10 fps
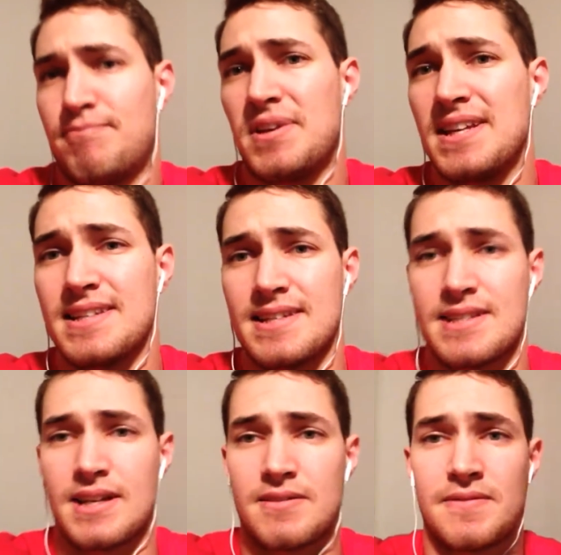PT
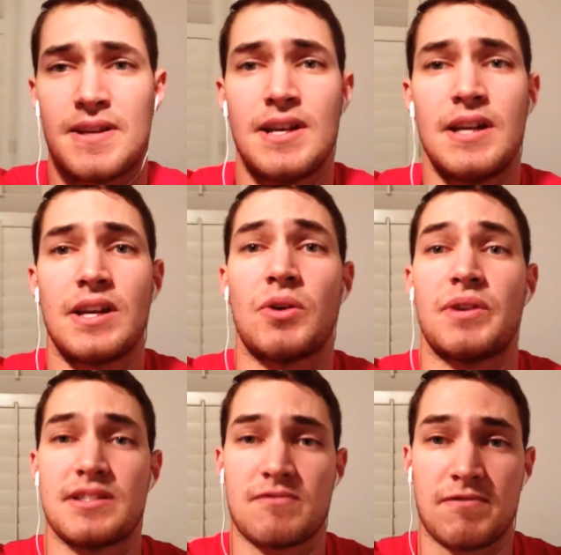stuff.
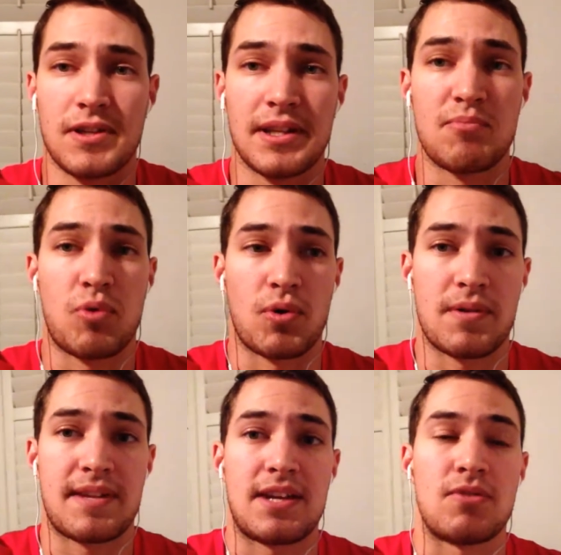It is really
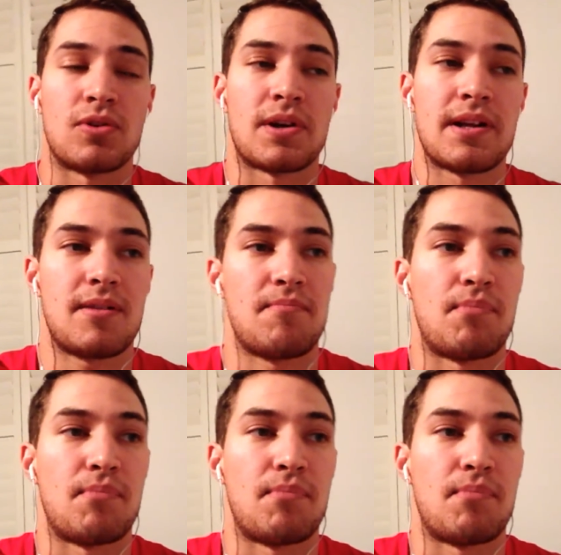important that you learn it,